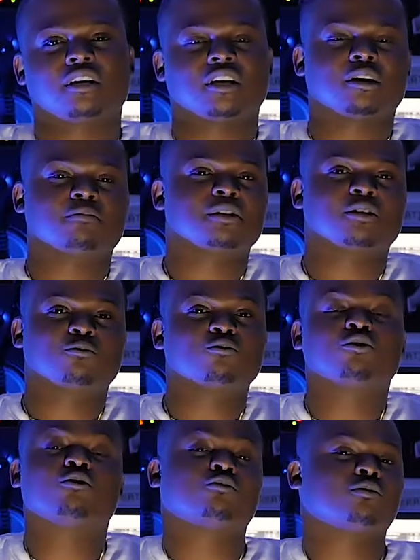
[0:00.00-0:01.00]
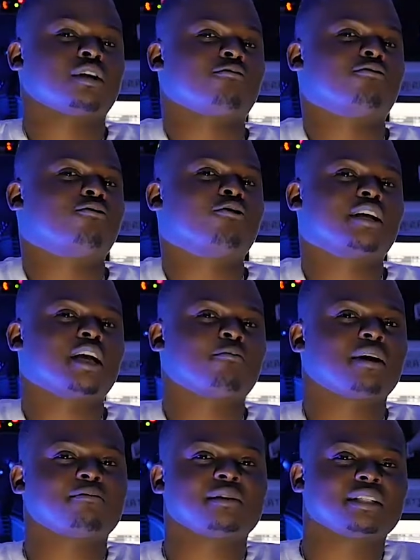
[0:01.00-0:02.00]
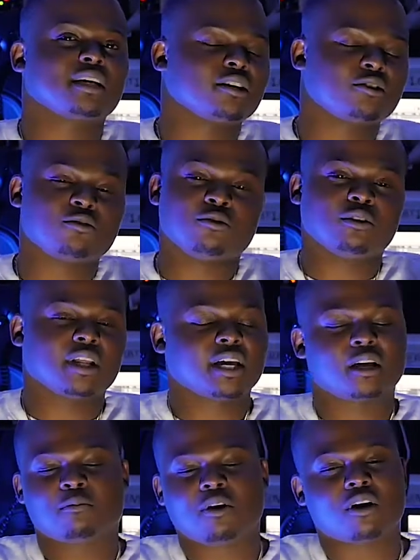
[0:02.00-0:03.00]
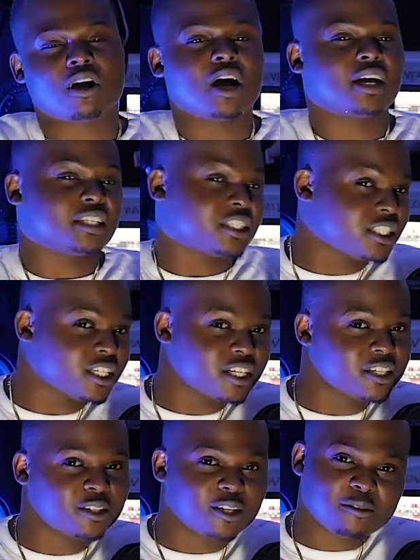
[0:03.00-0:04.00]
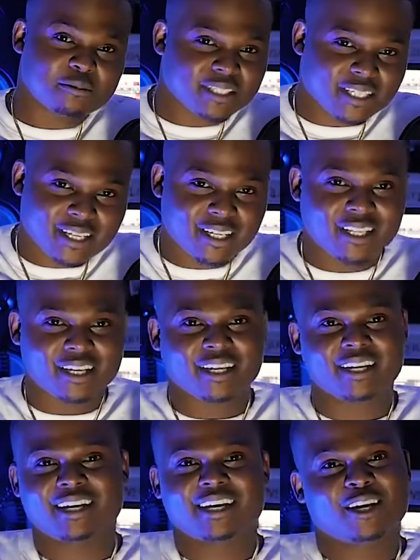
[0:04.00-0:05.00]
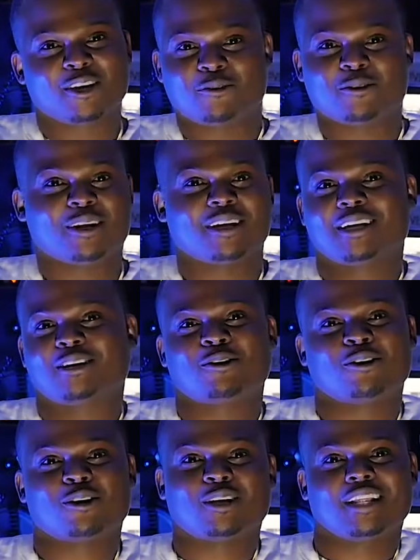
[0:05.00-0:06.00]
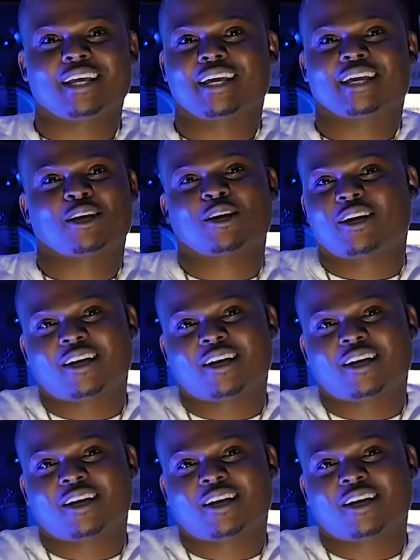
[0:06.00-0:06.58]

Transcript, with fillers: You know what I mean? Who knows? When I'm forty, I might be telling you like about God and shit, you know what I'm saying? Like, or, or like